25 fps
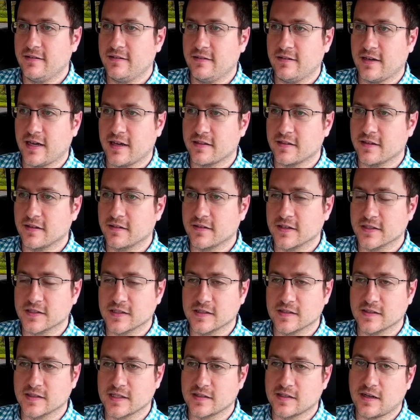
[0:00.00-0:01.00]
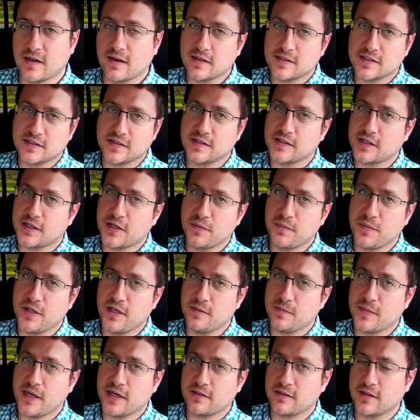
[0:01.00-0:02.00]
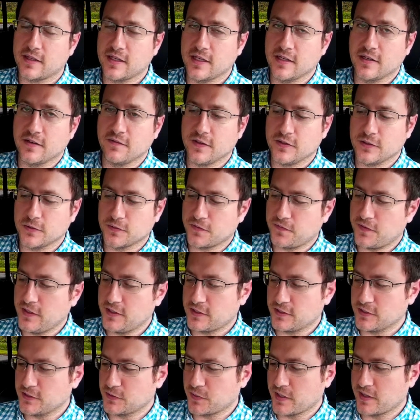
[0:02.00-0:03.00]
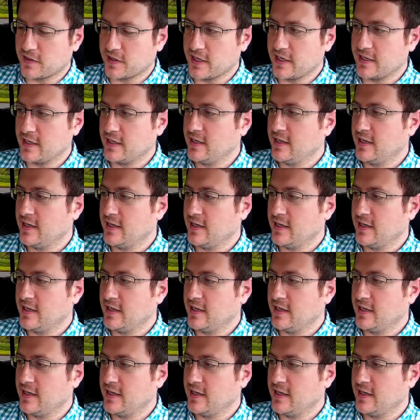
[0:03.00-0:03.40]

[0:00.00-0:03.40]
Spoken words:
I think this is as honest as I could be about the individual features with it.